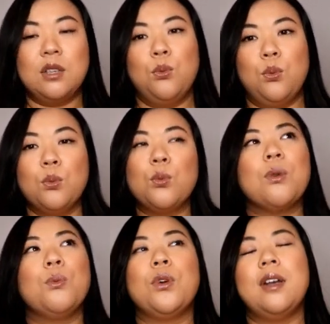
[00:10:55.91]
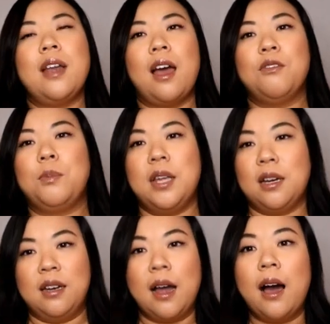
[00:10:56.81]
it wouldn't have been
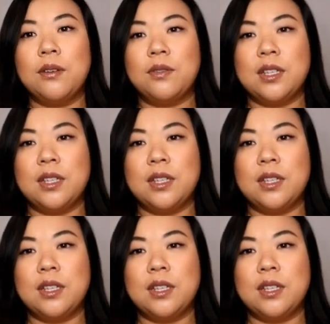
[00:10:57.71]
enough.